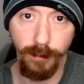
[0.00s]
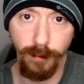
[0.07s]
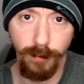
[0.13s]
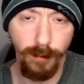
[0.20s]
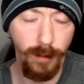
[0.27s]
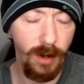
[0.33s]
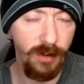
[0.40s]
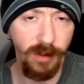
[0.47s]

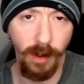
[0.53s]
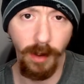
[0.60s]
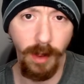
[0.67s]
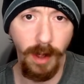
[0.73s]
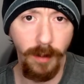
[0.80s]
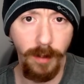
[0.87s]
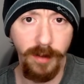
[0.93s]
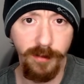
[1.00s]
reseller
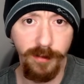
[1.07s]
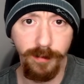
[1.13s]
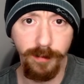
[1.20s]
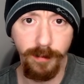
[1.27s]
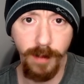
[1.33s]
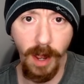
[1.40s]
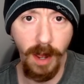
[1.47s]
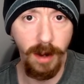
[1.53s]
that we've
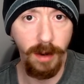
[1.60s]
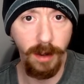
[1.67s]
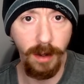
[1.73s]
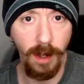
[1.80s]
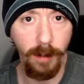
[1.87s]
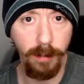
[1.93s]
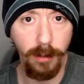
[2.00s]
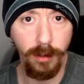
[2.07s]
gotten a
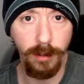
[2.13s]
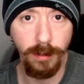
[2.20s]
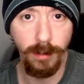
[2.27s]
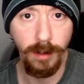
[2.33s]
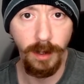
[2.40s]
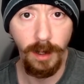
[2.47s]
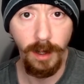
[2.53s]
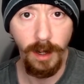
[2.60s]
couple
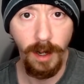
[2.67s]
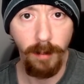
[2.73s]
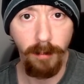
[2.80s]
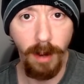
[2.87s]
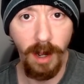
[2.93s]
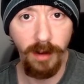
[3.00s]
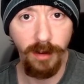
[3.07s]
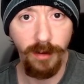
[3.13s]

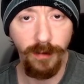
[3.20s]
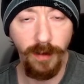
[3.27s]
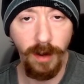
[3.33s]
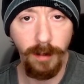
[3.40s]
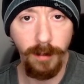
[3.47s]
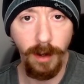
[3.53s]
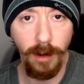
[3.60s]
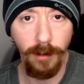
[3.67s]
boxes
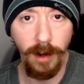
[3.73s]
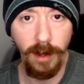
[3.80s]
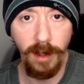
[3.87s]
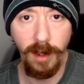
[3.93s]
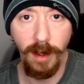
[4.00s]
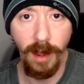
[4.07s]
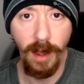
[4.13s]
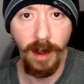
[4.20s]
from
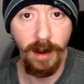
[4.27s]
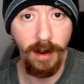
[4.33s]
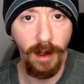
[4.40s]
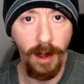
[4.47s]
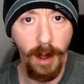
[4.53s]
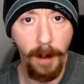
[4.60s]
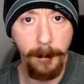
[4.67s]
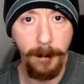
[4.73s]
already and
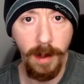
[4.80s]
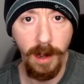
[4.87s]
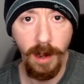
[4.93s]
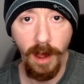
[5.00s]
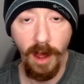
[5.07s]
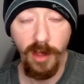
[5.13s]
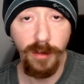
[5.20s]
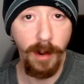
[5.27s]
um,
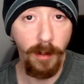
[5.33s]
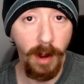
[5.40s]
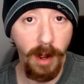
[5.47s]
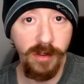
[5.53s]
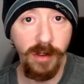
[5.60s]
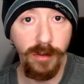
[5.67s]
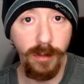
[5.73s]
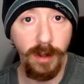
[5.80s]
it's been a while
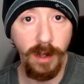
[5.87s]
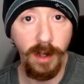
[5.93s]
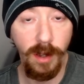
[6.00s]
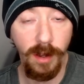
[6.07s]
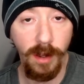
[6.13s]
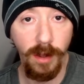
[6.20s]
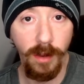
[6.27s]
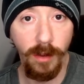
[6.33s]
since we
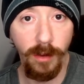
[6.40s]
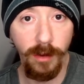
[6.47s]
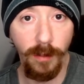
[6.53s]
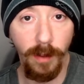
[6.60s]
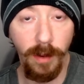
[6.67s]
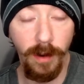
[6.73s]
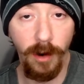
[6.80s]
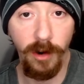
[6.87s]
looked at
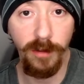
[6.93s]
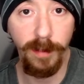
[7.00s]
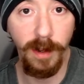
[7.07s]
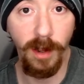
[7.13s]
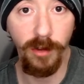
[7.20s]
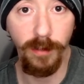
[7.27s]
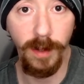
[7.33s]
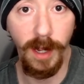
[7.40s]
one of hers
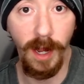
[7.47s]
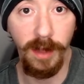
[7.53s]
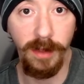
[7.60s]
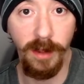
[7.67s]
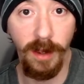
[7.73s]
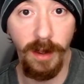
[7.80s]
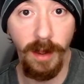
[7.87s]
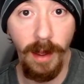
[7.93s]
because we got
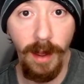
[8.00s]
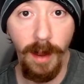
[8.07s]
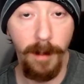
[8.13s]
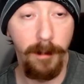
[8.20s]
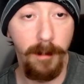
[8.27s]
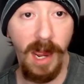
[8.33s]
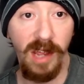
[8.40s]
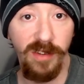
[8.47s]
the
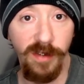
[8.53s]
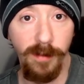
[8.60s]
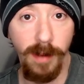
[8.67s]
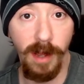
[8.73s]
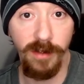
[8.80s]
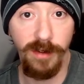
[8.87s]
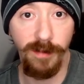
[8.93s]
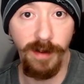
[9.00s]
massive
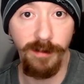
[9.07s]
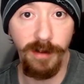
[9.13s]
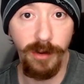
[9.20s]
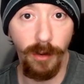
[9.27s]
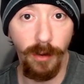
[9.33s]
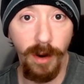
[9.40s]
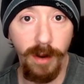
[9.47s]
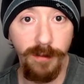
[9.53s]
amounts of
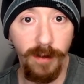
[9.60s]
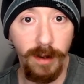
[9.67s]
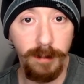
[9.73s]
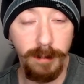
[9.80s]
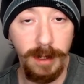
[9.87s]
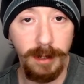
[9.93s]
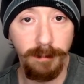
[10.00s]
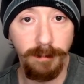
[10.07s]
inventory
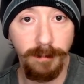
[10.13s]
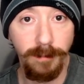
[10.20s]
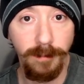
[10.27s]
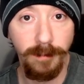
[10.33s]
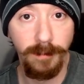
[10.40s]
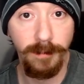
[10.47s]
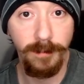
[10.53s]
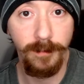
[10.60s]
from um,
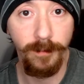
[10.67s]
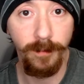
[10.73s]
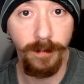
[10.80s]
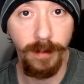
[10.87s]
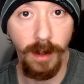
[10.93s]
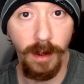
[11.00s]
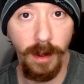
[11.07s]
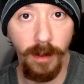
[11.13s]

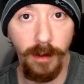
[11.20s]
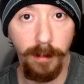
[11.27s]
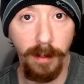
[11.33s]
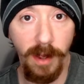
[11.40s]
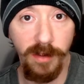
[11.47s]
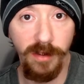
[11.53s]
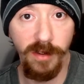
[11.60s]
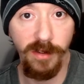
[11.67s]
other
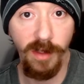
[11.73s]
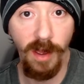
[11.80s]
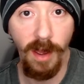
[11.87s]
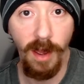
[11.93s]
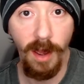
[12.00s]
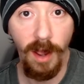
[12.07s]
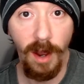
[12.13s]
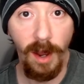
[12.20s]
places.
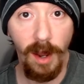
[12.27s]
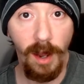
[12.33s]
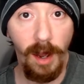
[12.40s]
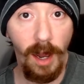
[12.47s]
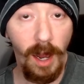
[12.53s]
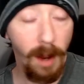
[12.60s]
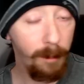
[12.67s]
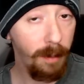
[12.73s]

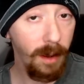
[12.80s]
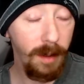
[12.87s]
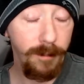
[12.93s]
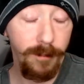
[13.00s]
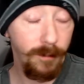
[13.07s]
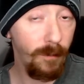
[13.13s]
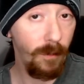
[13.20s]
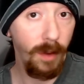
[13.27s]
Uh, but
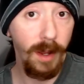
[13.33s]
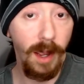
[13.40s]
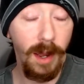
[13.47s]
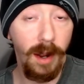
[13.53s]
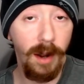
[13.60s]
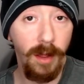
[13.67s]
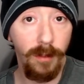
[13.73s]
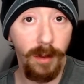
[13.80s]
we got
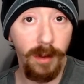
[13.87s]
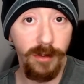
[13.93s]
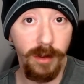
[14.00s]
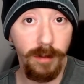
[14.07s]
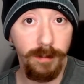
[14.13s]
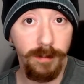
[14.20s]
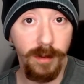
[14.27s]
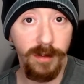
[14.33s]
another one
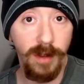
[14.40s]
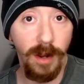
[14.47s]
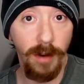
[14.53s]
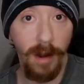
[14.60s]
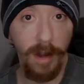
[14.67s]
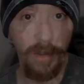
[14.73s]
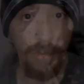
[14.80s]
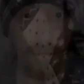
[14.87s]
so let's get right into